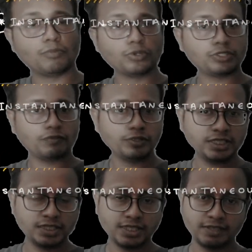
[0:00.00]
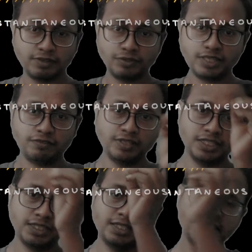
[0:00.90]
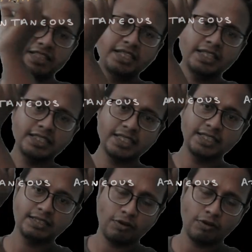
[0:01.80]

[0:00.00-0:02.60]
most of your teachers are giving you the definition that instantaneous axis